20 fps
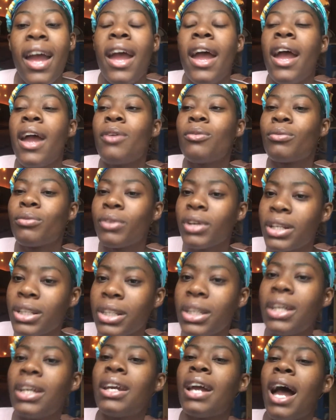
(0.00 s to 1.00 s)
and
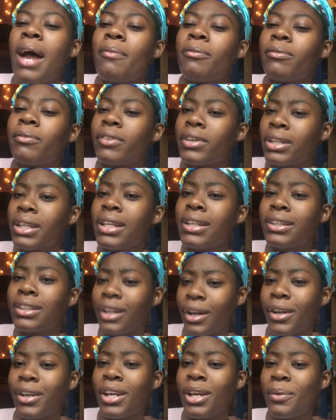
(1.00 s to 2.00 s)
really, I'm really
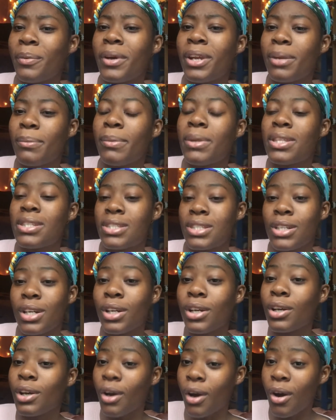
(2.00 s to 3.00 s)
learning what it means to
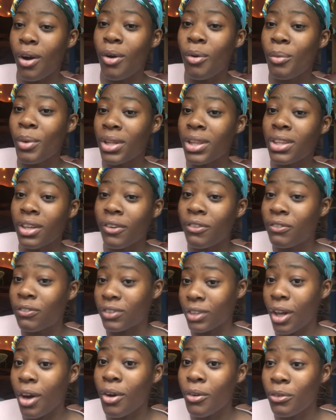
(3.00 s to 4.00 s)
go with the
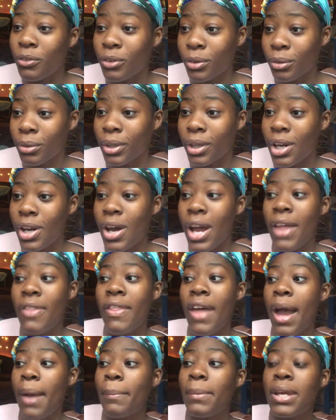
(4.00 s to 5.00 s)
flow for real. And
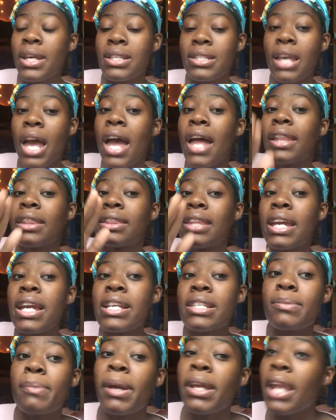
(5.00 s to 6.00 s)
that means
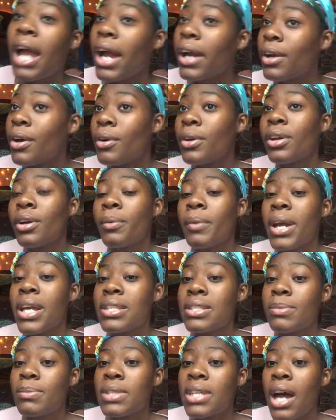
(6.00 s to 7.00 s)
things may not go your way
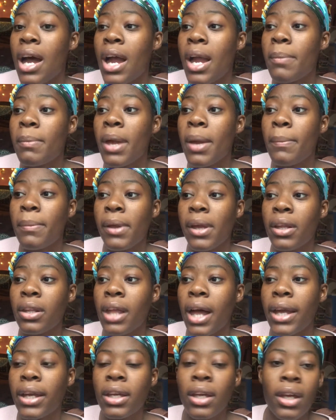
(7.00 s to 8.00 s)
sometime and being
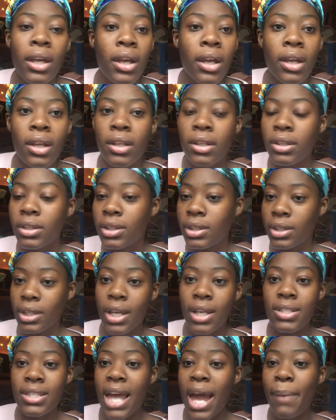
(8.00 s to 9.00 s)
like,
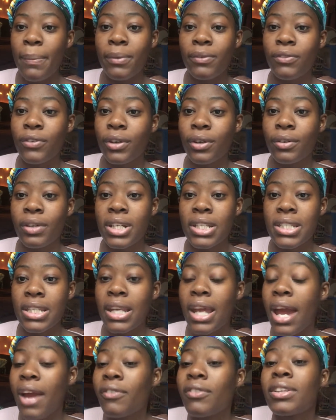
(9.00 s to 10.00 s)
things happen for a
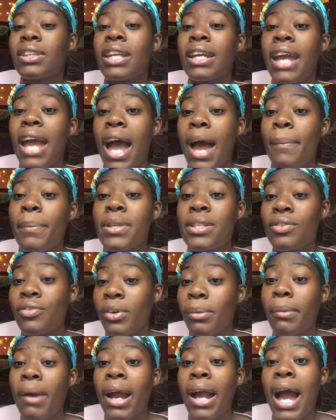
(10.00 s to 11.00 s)
reason everything happens
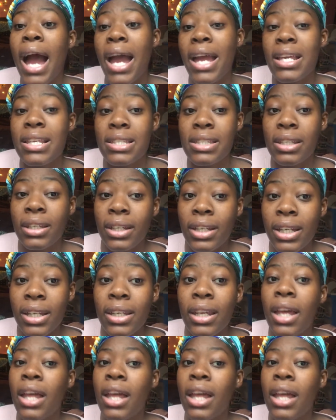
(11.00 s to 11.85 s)
for my highest good